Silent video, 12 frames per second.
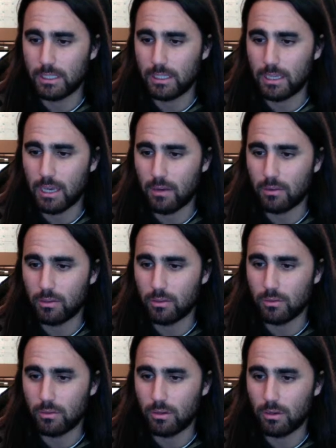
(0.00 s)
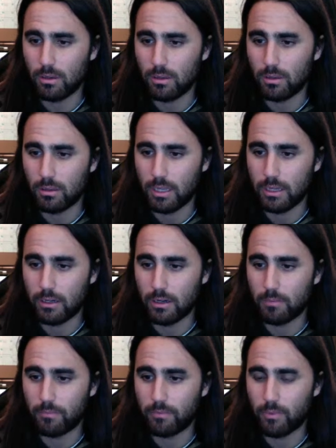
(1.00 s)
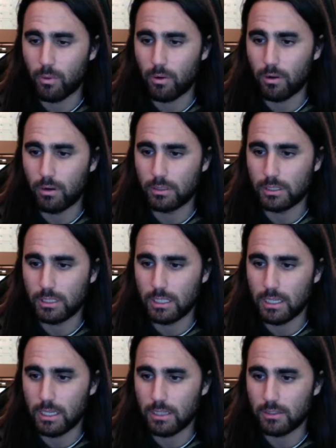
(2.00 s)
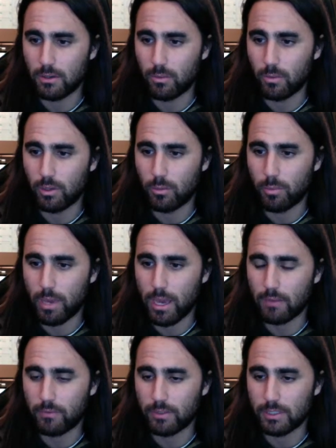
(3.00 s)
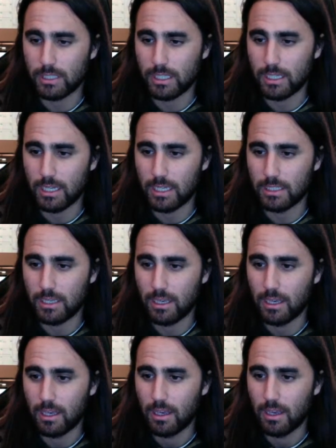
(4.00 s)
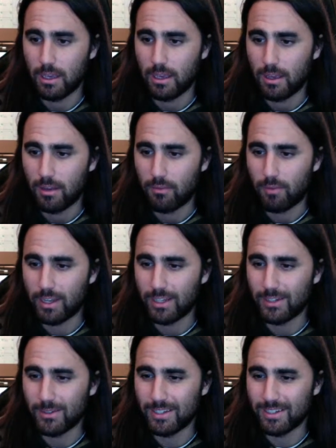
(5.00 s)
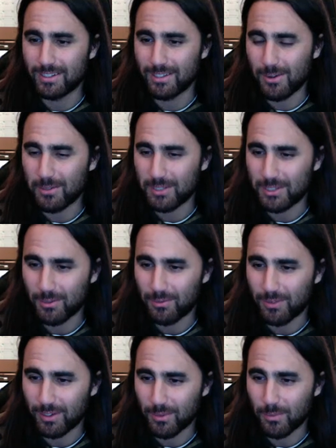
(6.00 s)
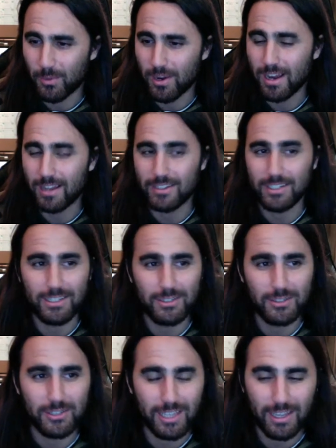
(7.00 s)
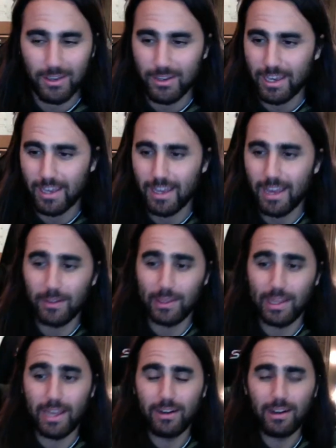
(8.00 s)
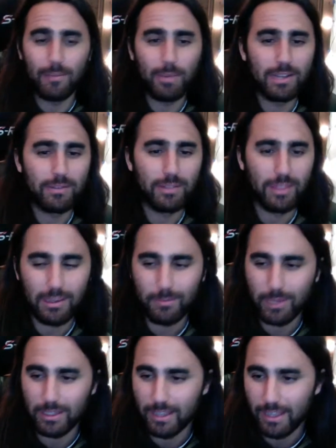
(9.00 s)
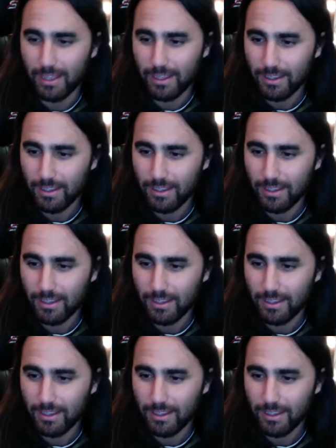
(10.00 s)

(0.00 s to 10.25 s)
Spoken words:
how you layer up for ski days or what you pack for ski days. Finding new gear is always so fun to watch. Interesting. Okay, how to layer up. I didn't even think about that.